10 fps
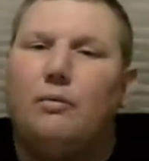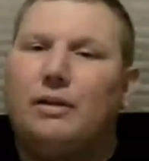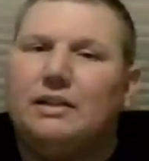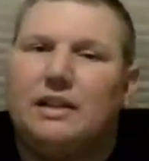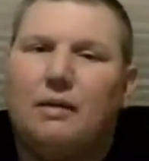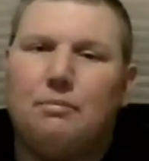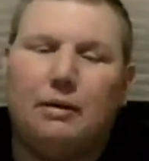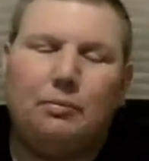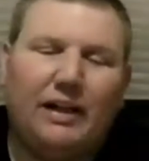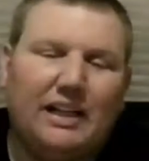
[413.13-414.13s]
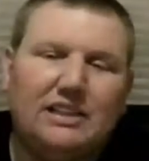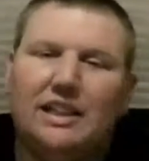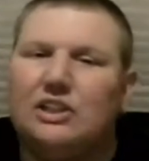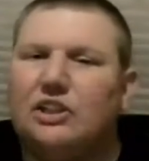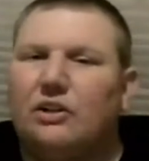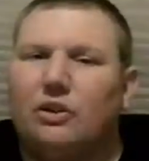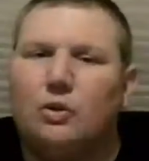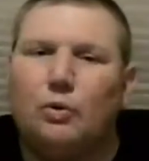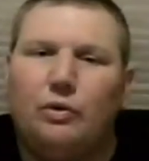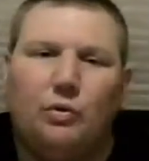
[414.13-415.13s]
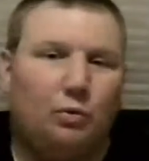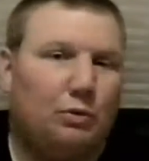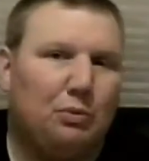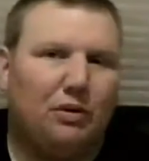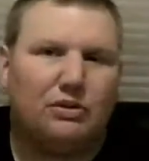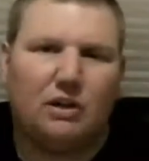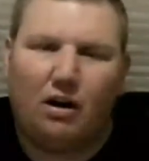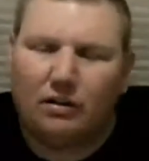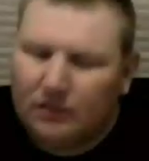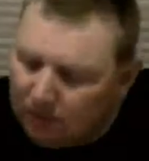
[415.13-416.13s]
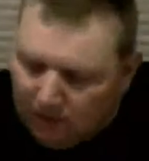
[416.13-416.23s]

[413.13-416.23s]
He's got big plans next year in the 21 Wood Brothers car.